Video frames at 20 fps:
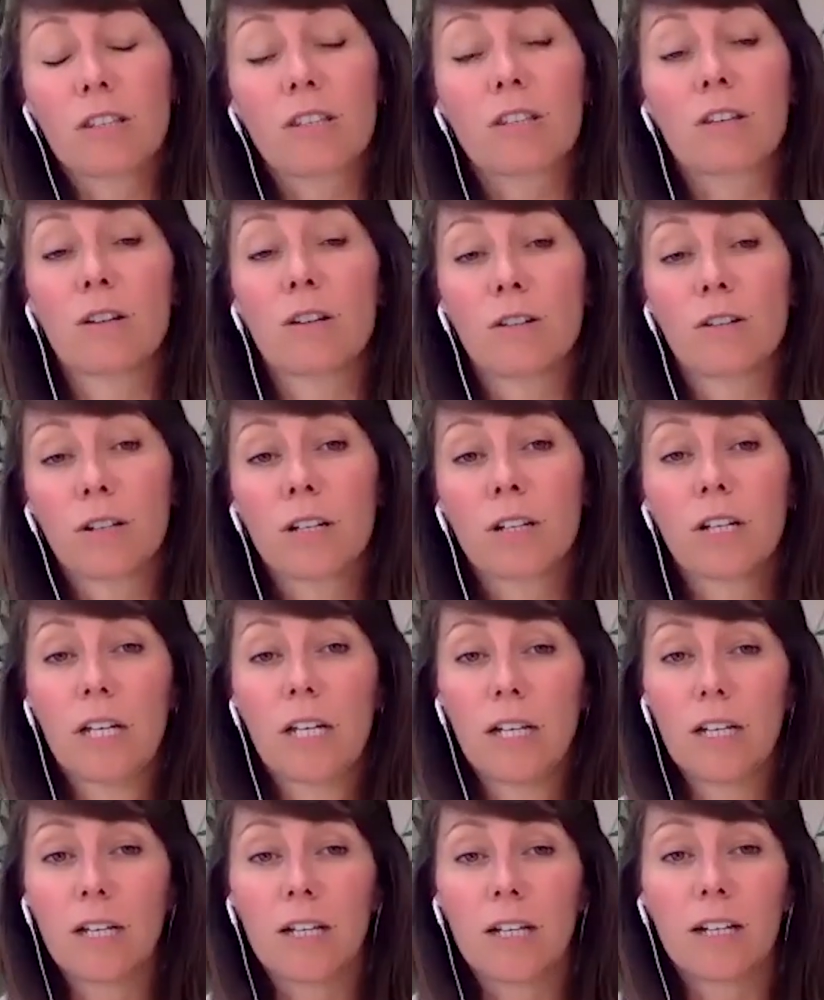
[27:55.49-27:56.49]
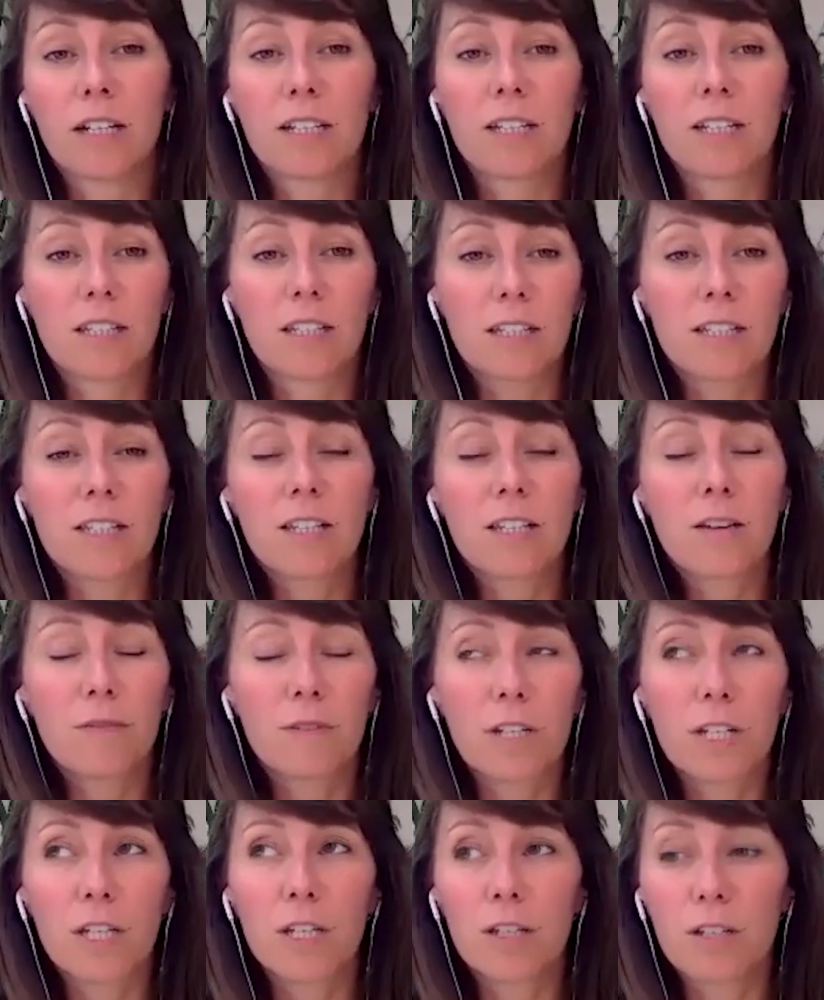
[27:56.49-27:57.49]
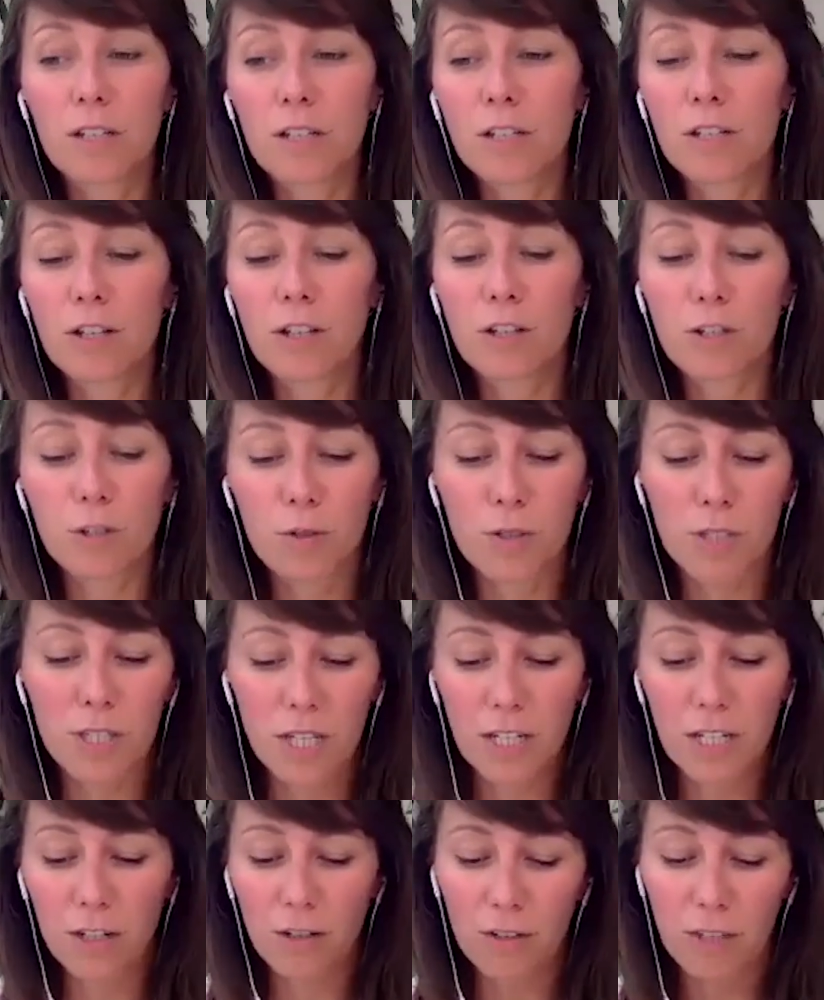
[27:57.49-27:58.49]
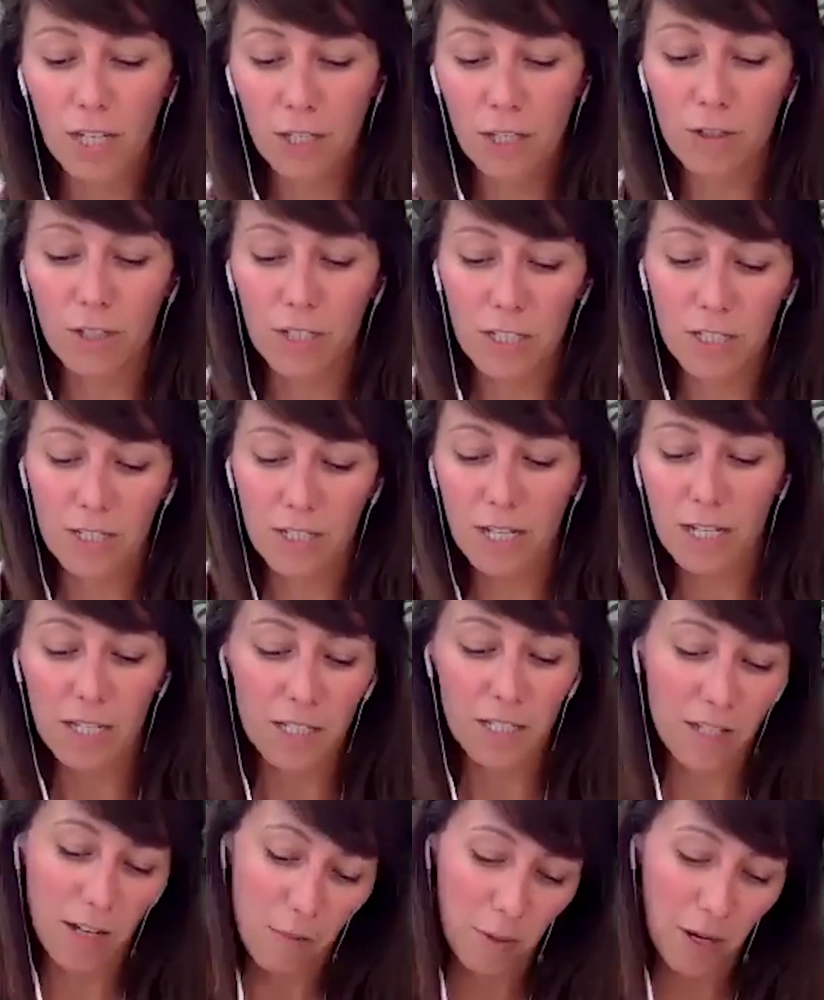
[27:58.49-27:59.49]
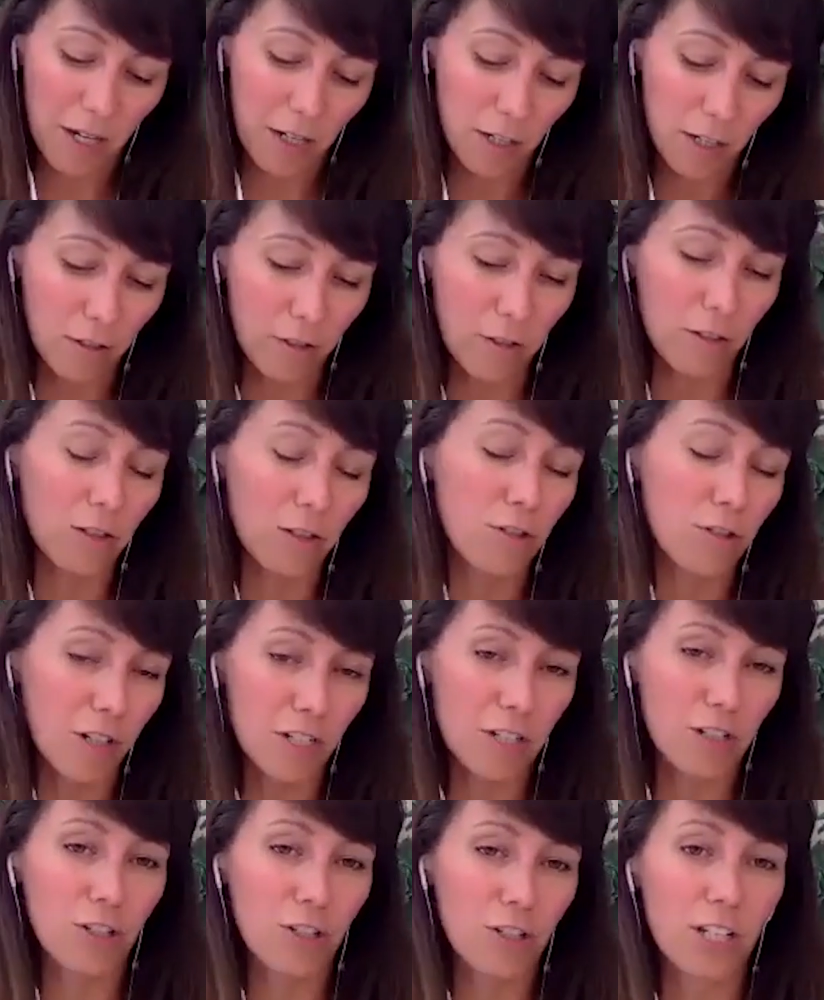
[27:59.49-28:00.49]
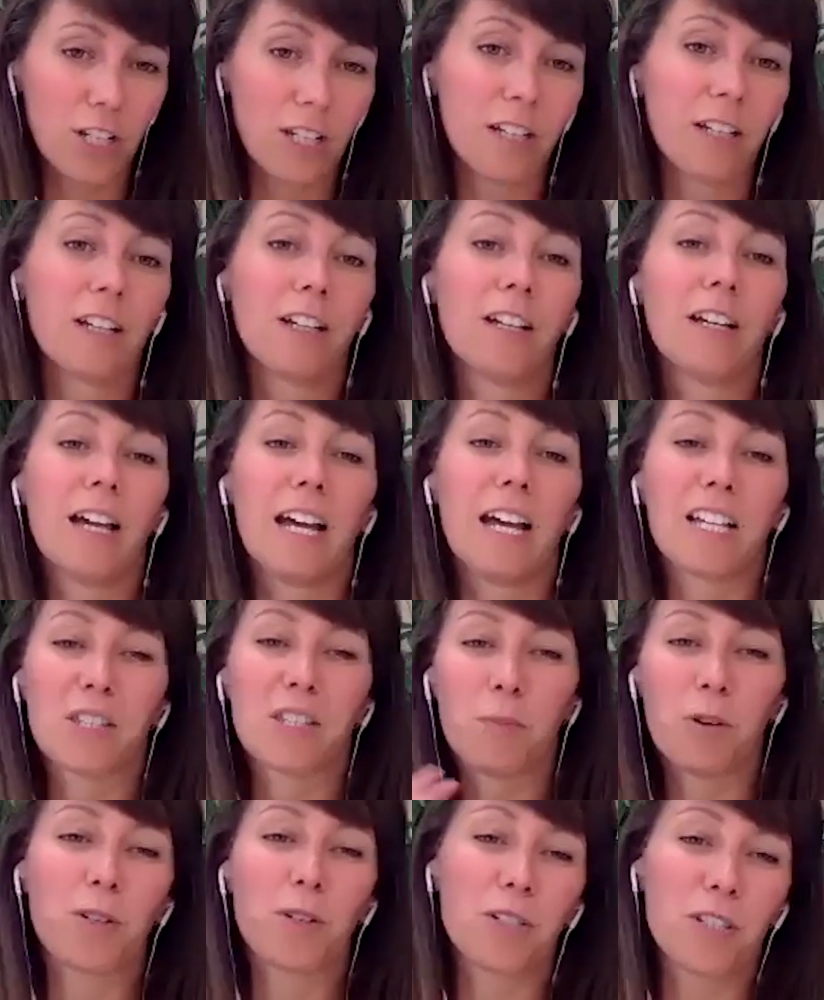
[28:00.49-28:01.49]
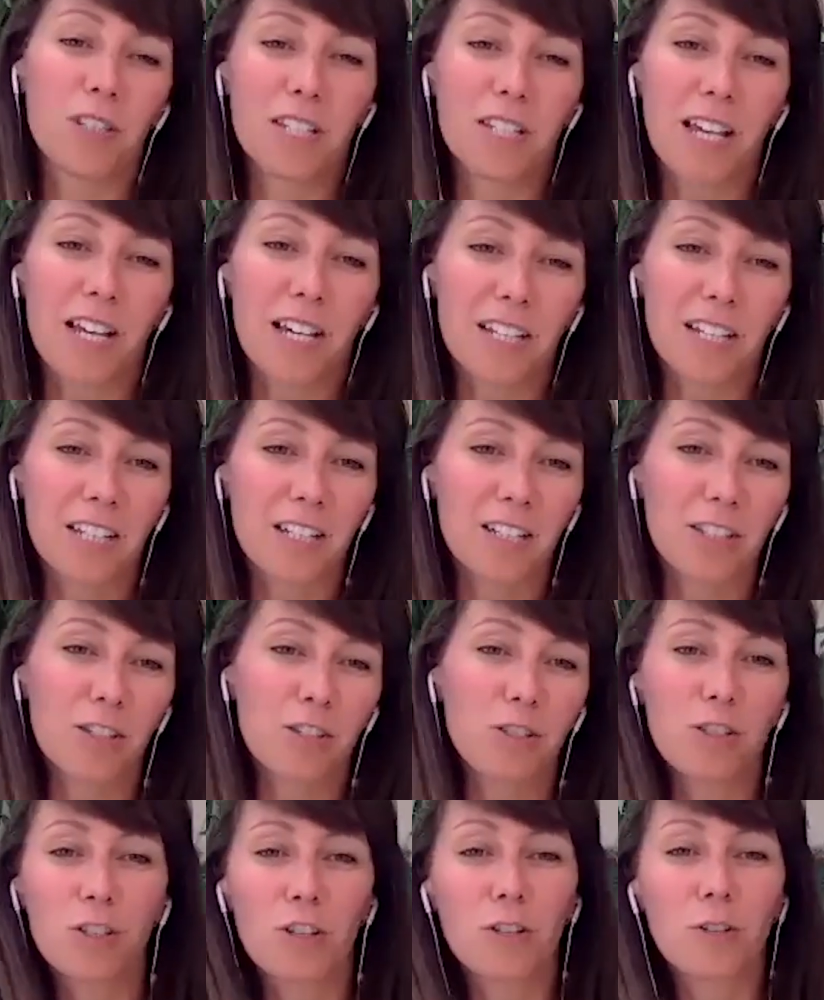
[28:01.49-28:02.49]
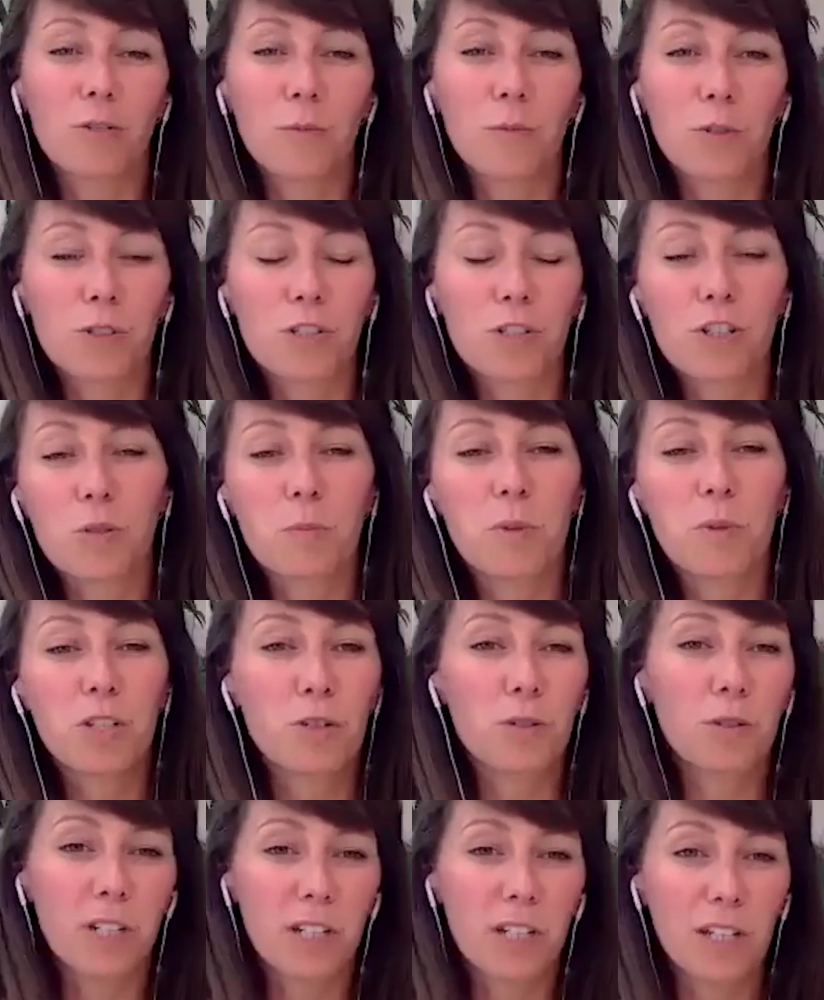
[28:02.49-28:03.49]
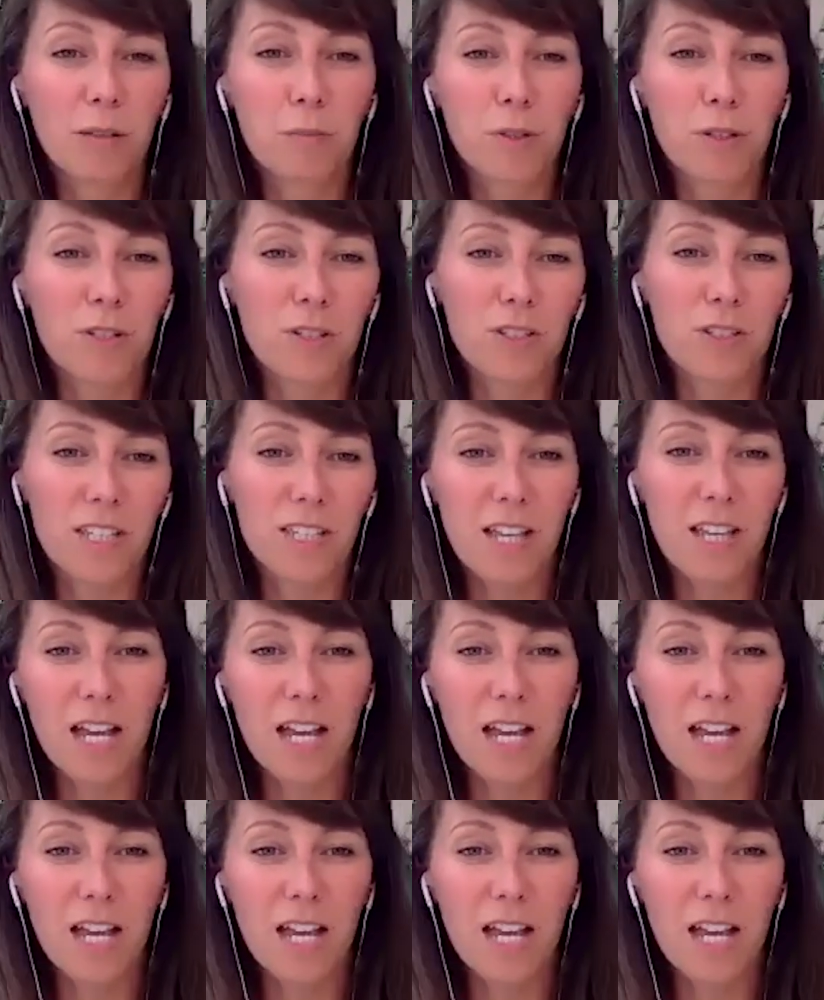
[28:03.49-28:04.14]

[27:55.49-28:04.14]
So it's definitely, as you say, you know, then you need to take a step back and look at the strategy as opposed to the tactics, because you don't want to just be joining in because there's a